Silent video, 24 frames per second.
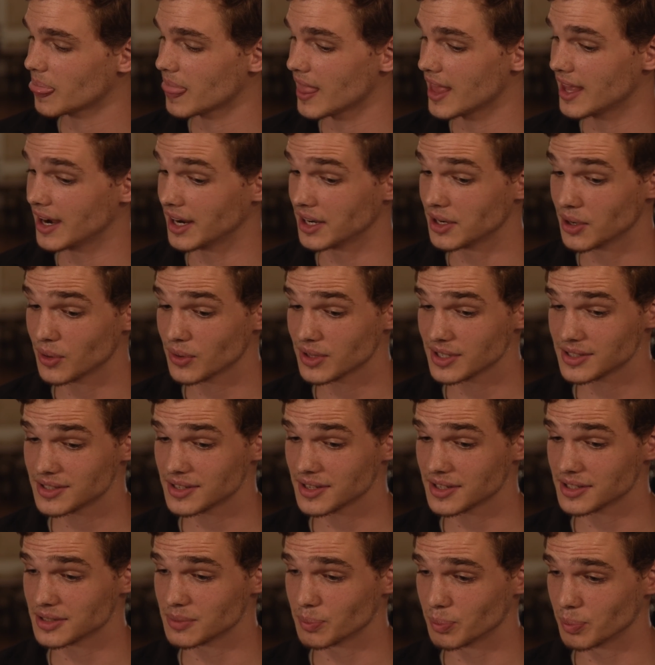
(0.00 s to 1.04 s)
And I know these
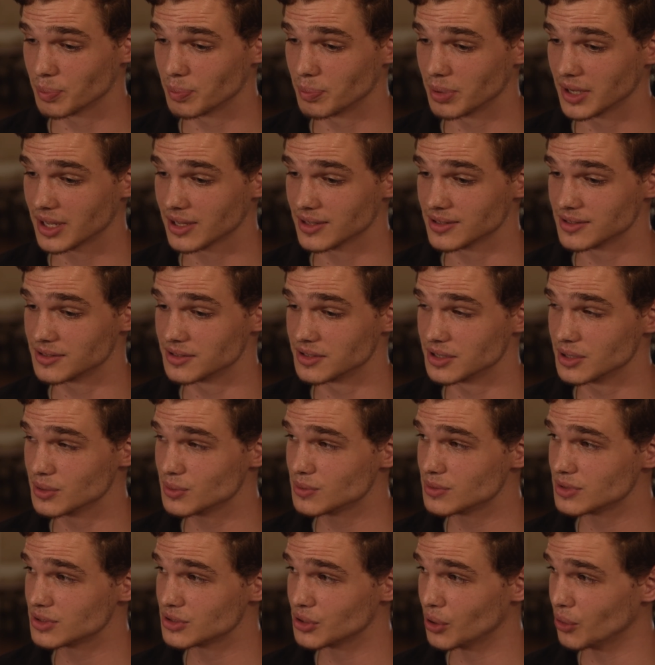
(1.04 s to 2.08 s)
things because
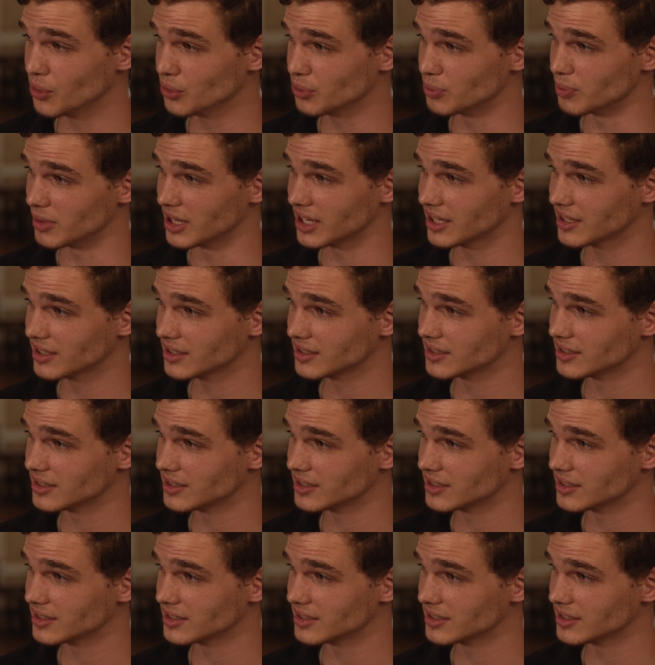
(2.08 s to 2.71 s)
you told me.